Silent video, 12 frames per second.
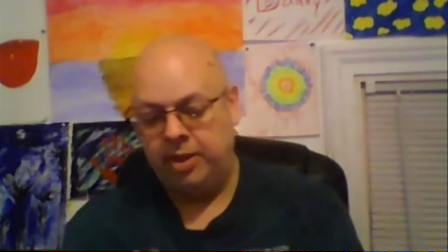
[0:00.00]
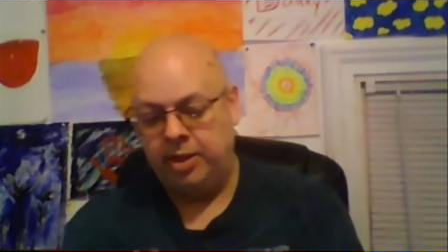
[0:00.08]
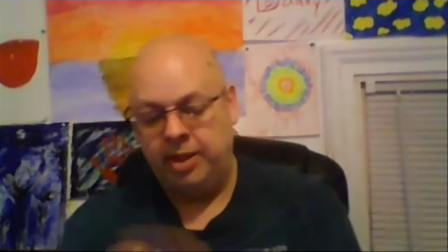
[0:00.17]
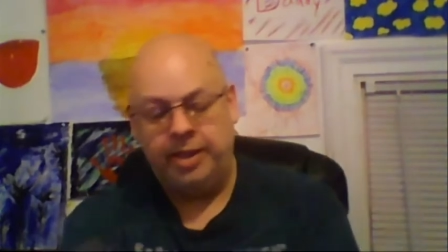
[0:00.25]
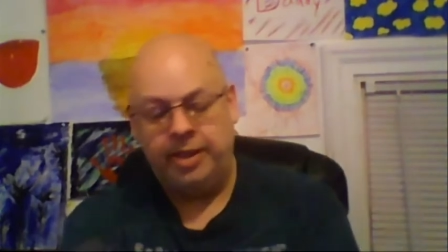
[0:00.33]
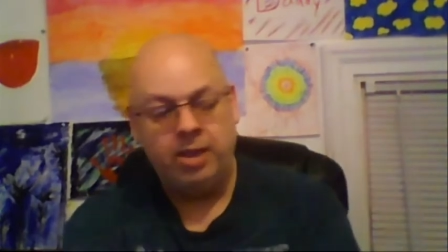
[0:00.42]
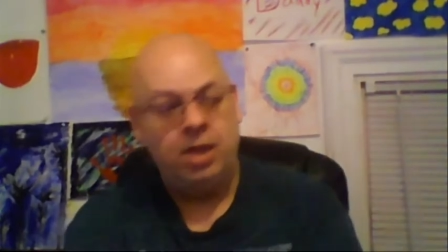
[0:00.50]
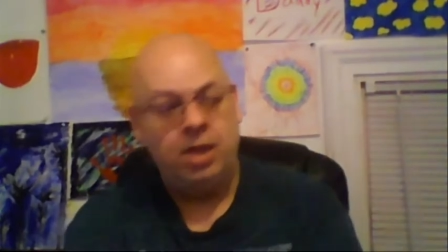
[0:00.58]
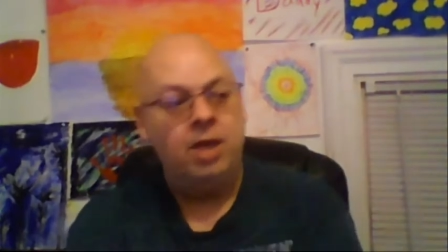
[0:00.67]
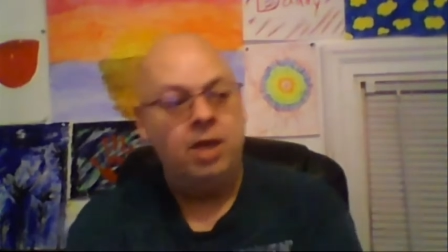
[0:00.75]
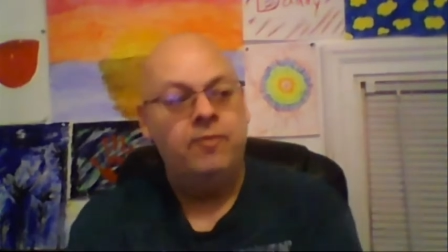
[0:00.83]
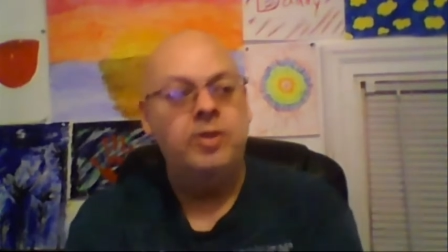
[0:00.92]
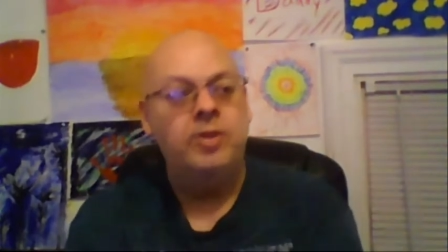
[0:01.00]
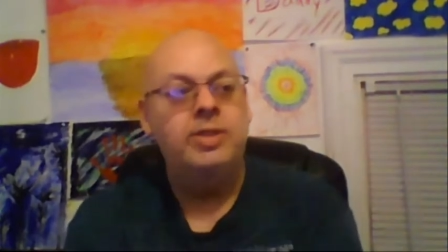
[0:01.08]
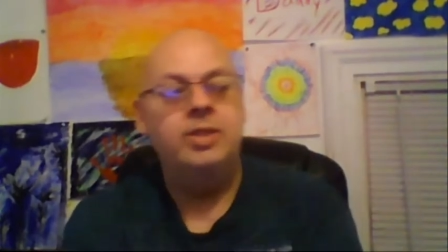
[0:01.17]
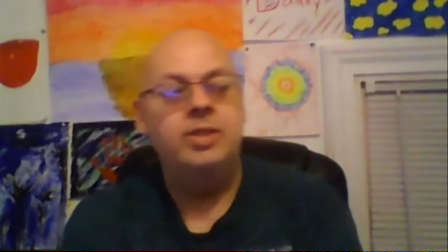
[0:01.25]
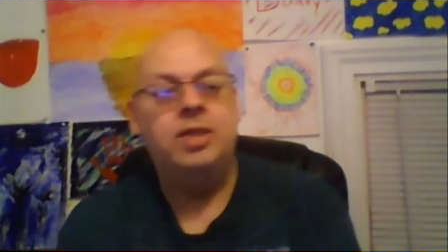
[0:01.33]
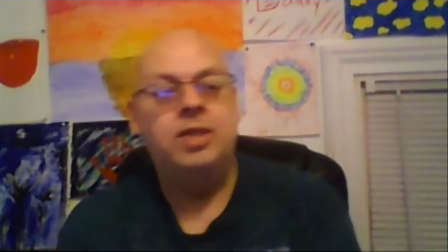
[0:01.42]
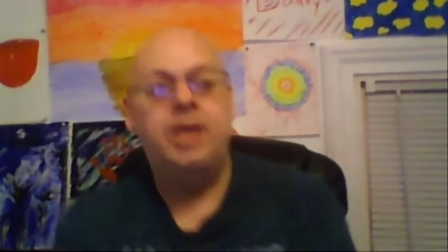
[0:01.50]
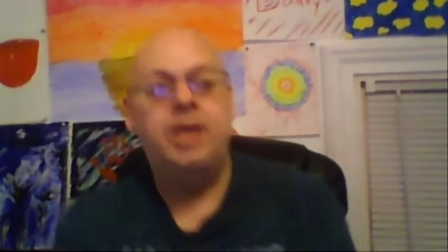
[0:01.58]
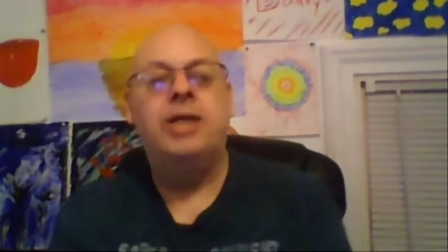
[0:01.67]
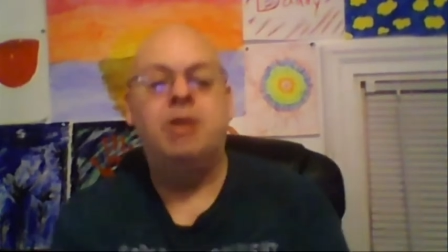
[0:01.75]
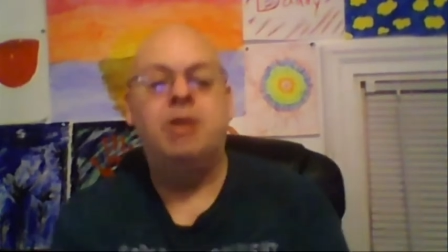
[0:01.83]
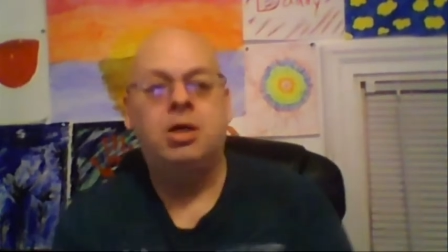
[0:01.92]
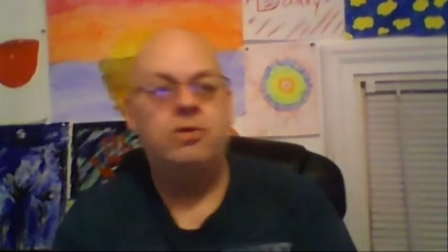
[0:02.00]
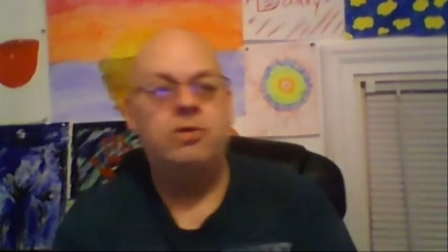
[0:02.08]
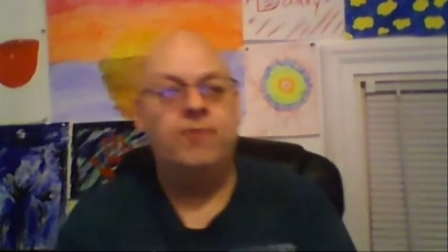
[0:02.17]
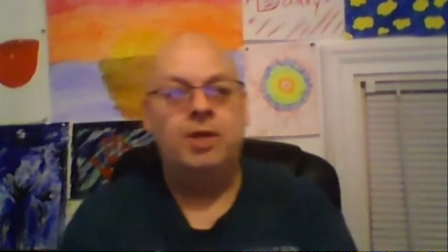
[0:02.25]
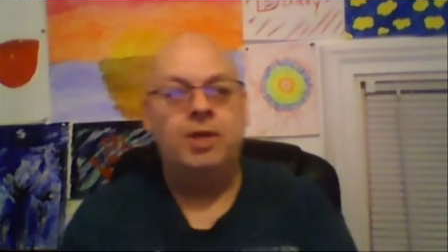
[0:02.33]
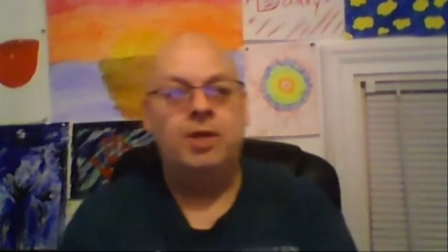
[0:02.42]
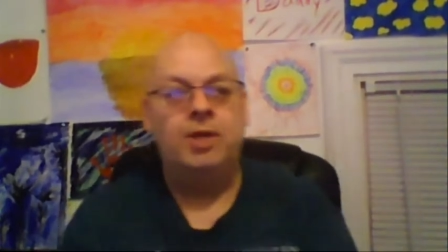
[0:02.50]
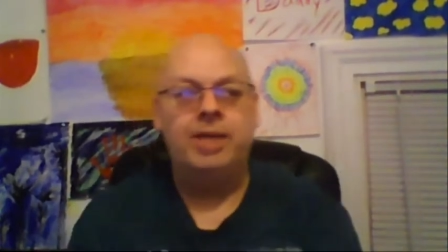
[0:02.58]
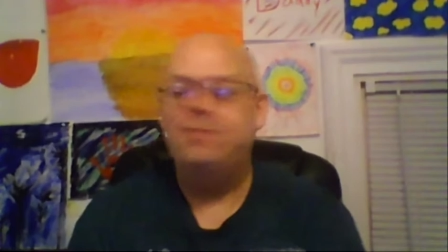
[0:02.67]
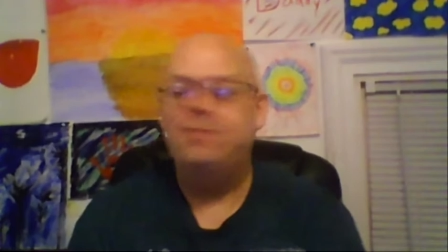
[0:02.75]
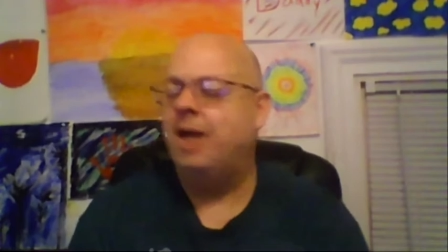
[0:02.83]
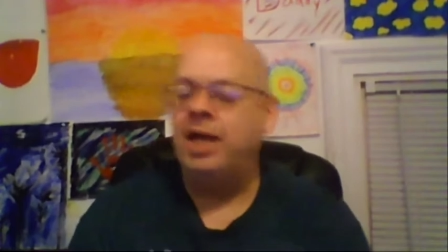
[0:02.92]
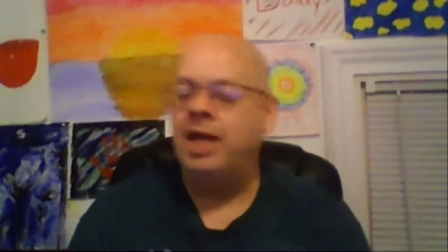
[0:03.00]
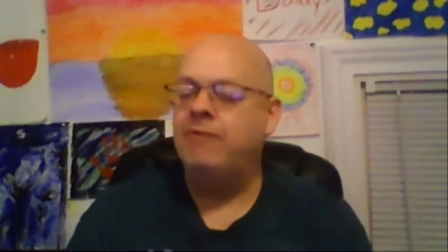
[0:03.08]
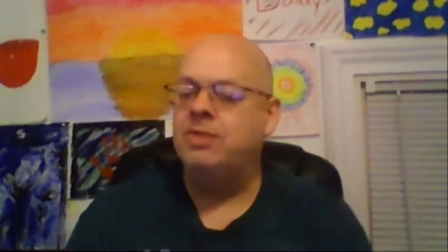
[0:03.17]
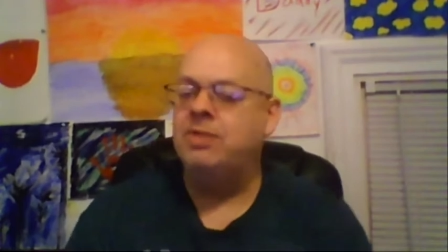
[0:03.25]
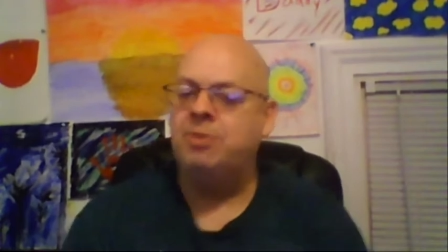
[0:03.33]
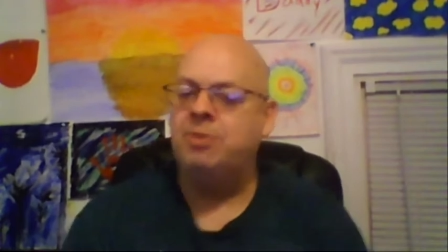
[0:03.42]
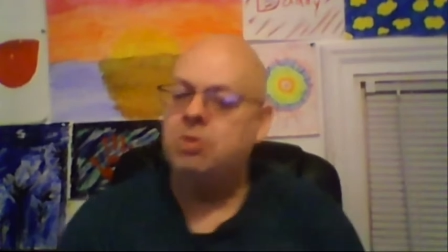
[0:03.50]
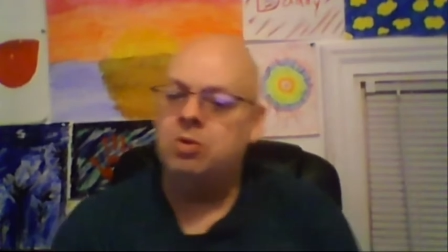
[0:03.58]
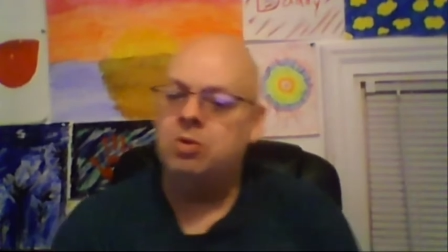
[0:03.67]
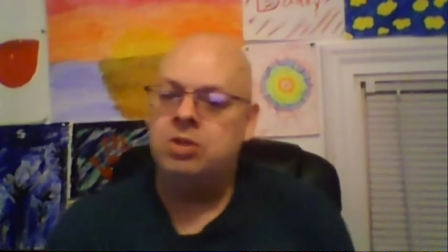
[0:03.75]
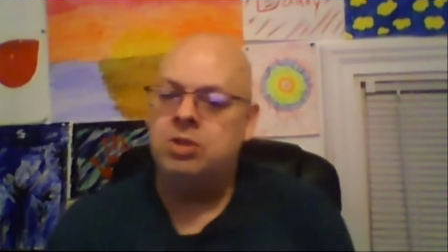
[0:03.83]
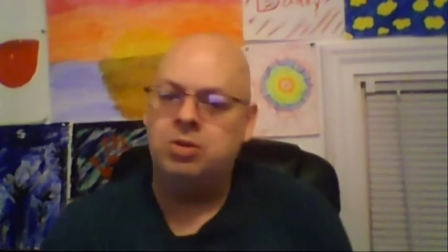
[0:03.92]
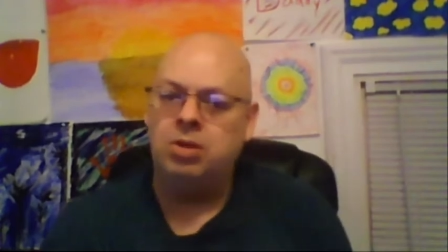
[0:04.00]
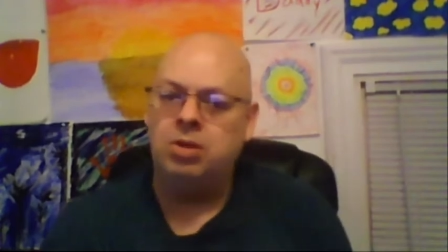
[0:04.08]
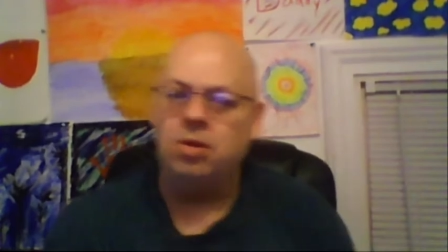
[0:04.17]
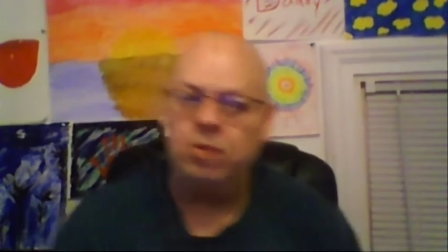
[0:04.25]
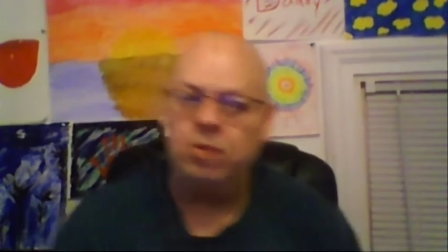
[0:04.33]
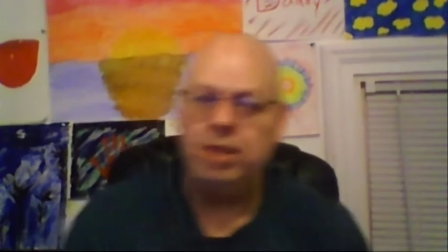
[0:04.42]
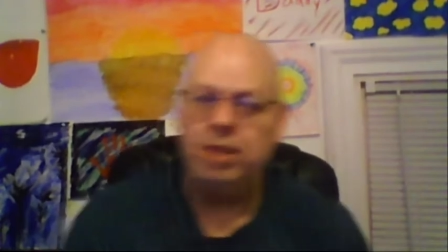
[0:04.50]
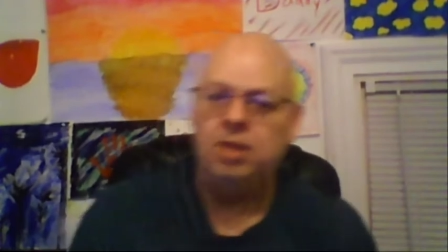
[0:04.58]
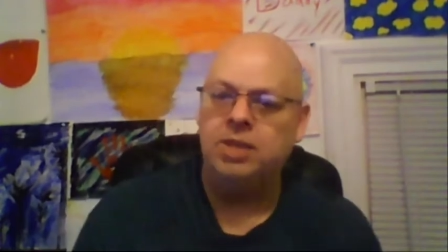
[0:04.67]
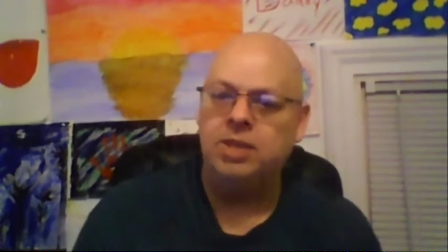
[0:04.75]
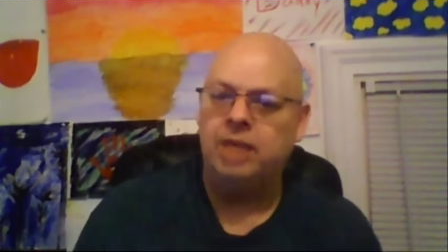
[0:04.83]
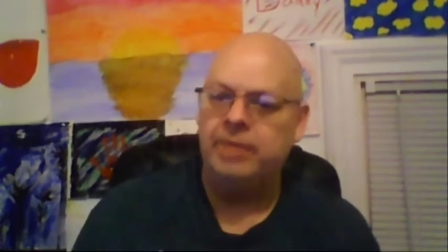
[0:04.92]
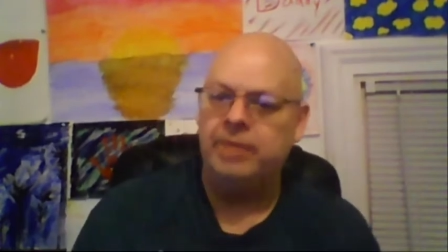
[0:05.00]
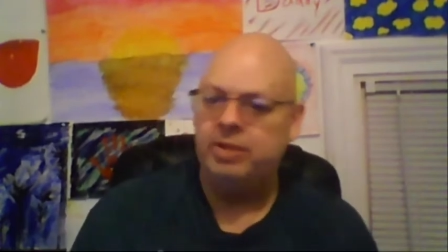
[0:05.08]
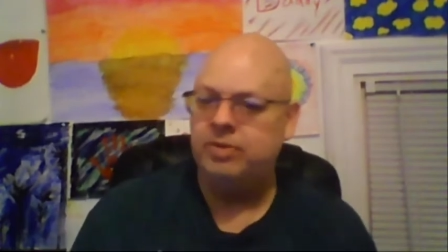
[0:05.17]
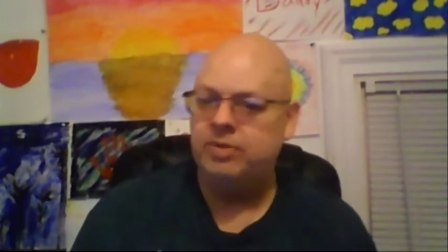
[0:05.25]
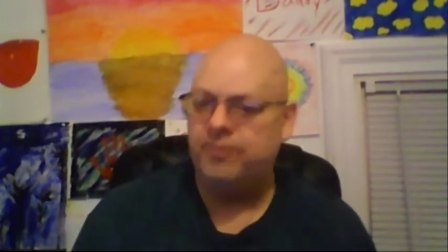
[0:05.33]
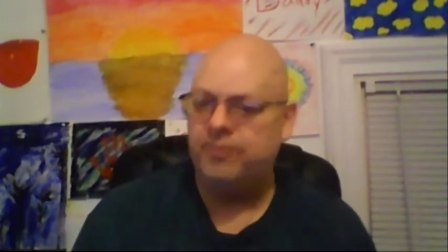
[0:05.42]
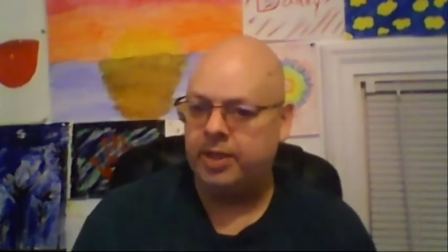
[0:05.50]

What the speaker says: Like, for instance, today I talked to a friend of mine I haven't spoken to in quite a long time. He lives in Vegas.